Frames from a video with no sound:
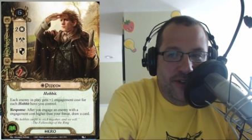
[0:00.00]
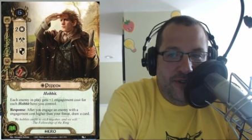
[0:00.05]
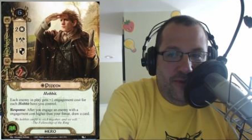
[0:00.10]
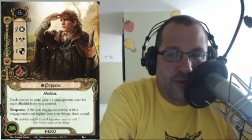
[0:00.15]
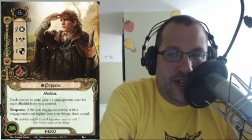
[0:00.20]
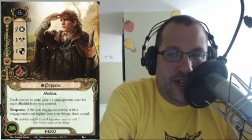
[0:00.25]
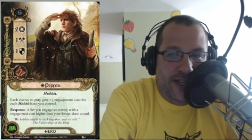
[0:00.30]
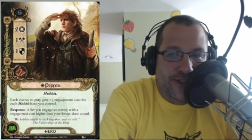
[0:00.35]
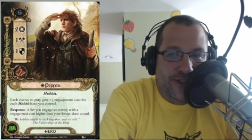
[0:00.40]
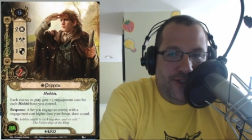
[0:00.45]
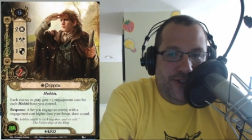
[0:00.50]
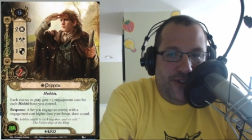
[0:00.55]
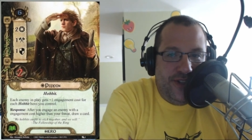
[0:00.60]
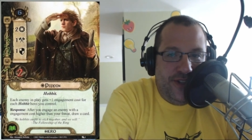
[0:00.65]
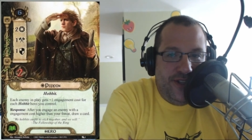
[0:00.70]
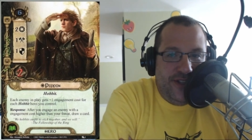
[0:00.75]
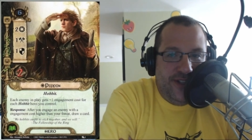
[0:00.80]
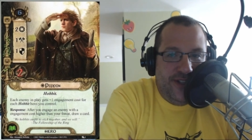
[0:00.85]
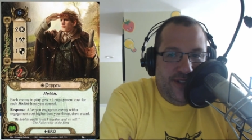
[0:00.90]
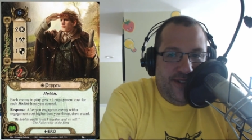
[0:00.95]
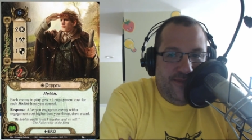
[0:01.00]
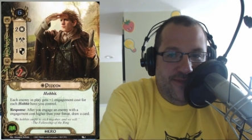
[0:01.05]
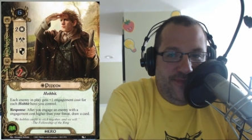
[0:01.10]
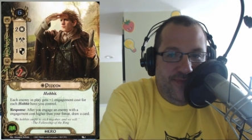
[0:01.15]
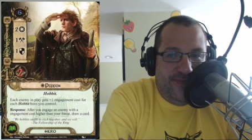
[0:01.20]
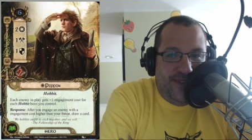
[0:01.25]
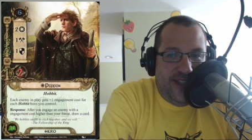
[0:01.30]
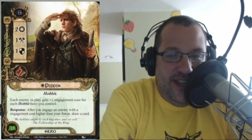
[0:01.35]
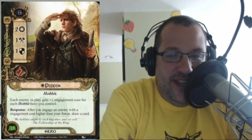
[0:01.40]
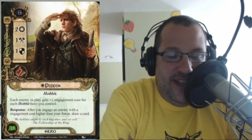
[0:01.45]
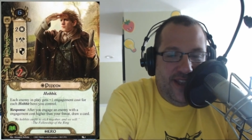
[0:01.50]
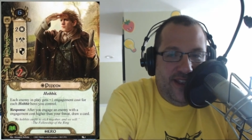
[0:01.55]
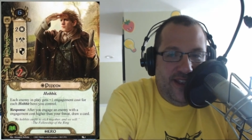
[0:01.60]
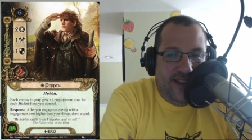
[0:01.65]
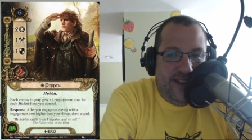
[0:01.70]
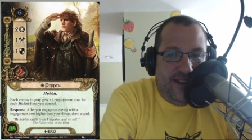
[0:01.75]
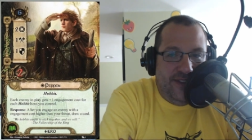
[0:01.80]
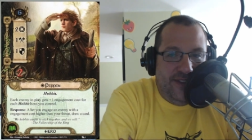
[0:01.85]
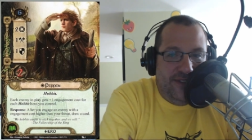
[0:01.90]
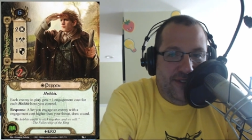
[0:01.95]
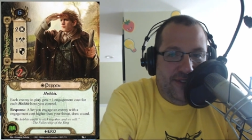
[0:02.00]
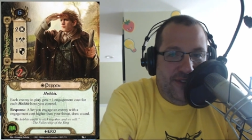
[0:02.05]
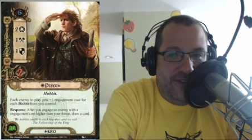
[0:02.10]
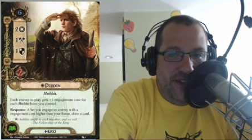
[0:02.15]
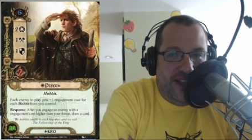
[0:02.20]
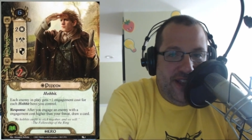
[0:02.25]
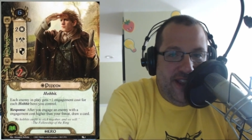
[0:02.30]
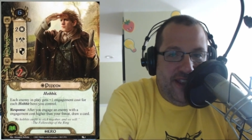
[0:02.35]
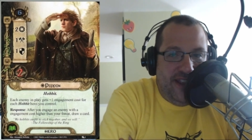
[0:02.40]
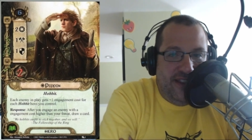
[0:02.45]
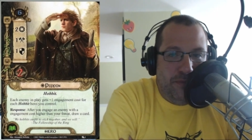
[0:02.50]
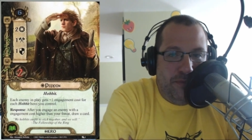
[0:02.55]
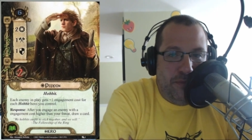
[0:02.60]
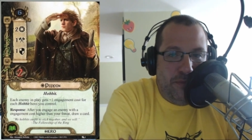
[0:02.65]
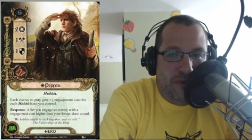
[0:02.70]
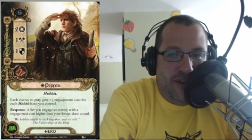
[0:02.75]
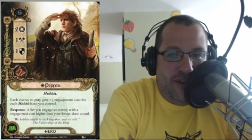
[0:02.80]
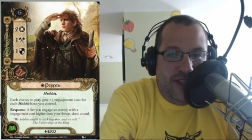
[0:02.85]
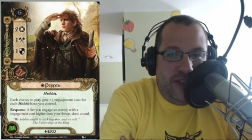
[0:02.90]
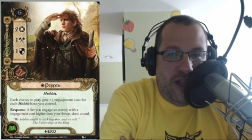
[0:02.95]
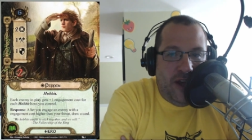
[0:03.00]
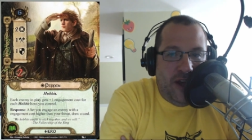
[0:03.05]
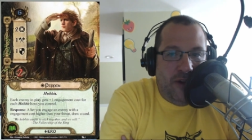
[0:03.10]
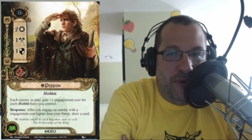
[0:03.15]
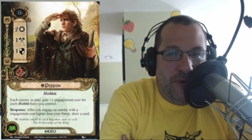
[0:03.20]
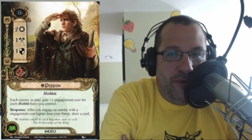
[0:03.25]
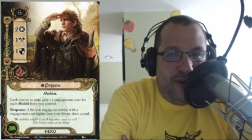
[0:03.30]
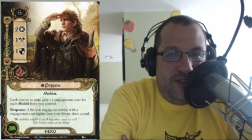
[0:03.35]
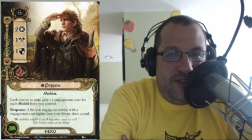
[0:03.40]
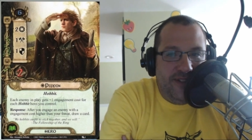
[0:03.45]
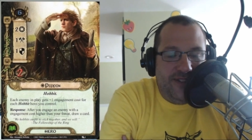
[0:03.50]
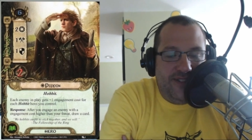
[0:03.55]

which is is pretty low,